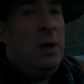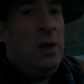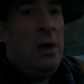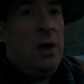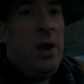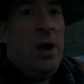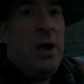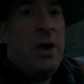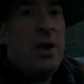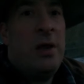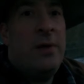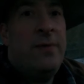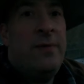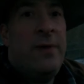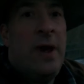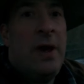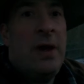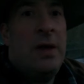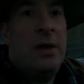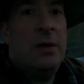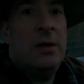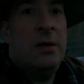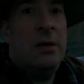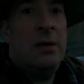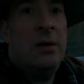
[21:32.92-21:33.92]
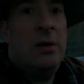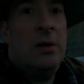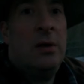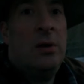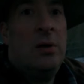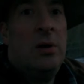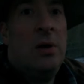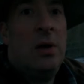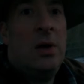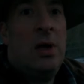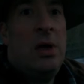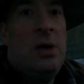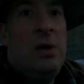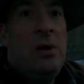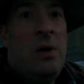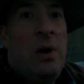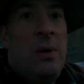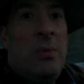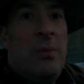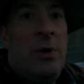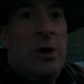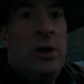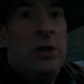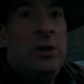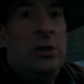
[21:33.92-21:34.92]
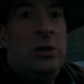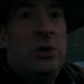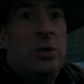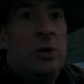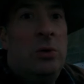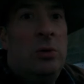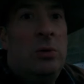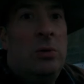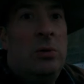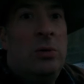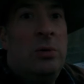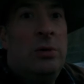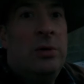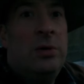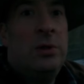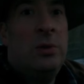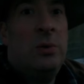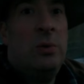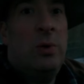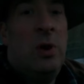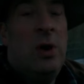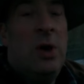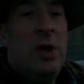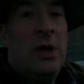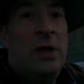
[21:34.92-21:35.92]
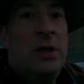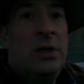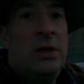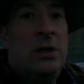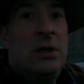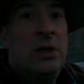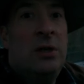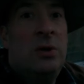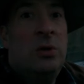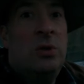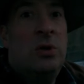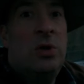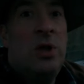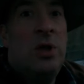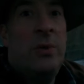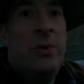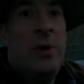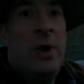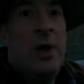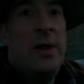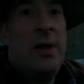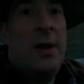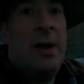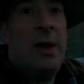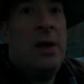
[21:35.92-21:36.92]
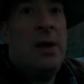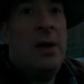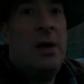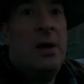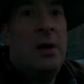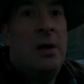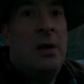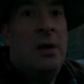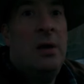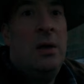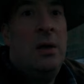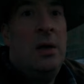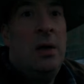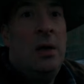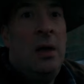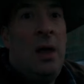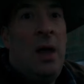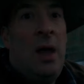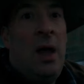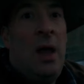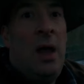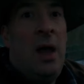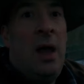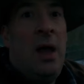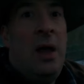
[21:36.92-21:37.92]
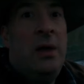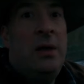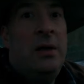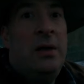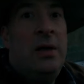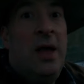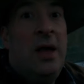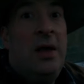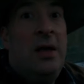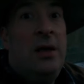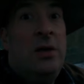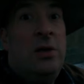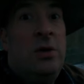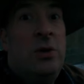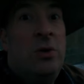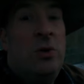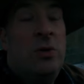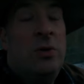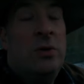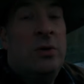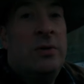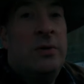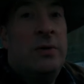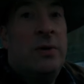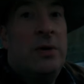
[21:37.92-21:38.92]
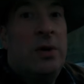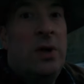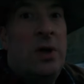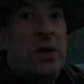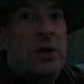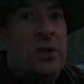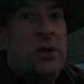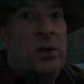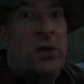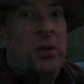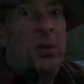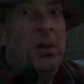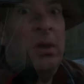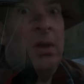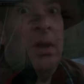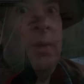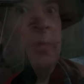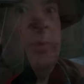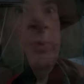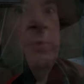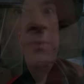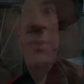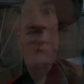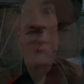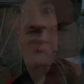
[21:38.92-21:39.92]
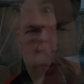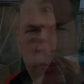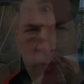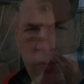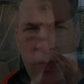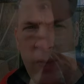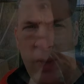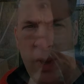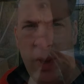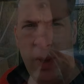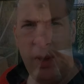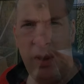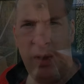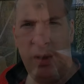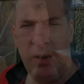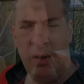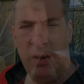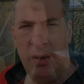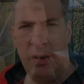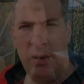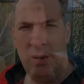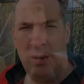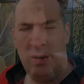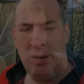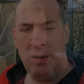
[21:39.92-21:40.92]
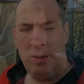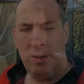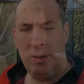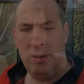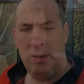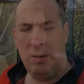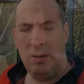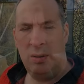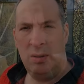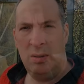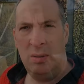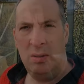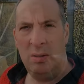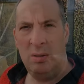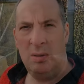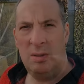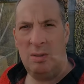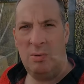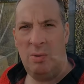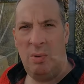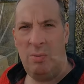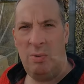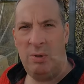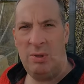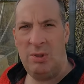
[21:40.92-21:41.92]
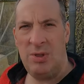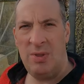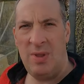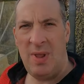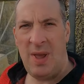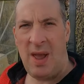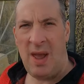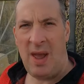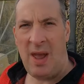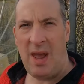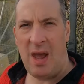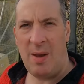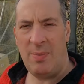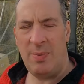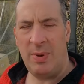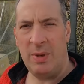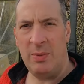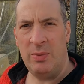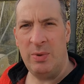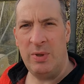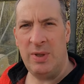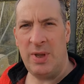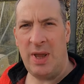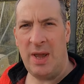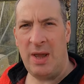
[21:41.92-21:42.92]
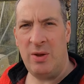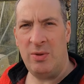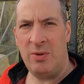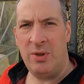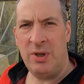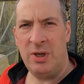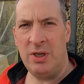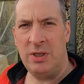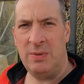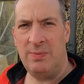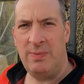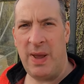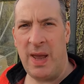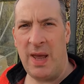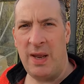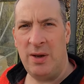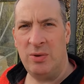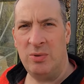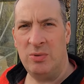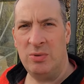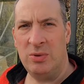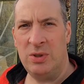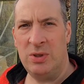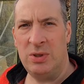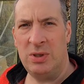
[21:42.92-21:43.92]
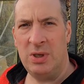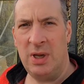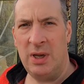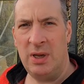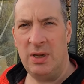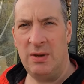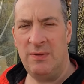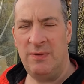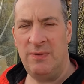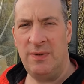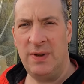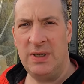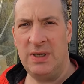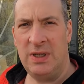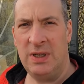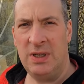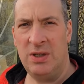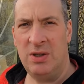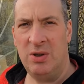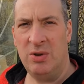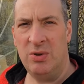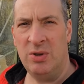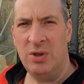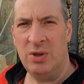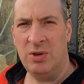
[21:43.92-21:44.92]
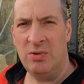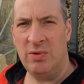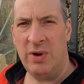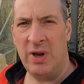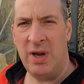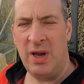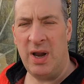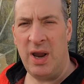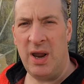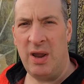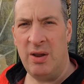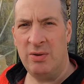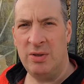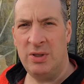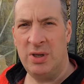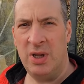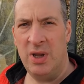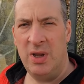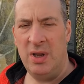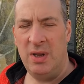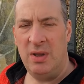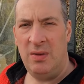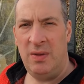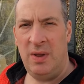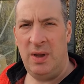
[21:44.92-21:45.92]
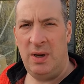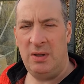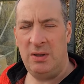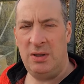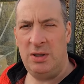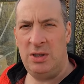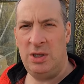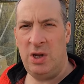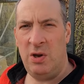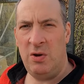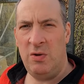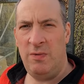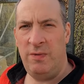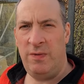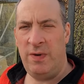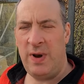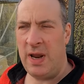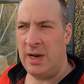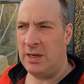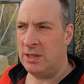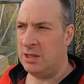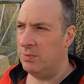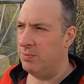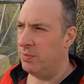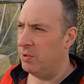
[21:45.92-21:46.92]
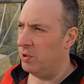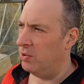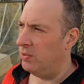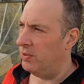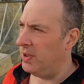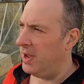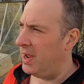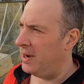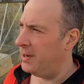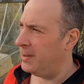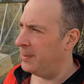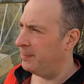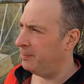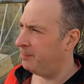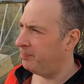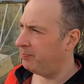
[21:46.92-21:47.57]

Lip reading: In any event, I'm going to clear up my tools while I can still see where they are and head indoors for a nice hot cup of tea. So I wasn't that happy with how these panels fitted on the greenhouse. They are so flexible that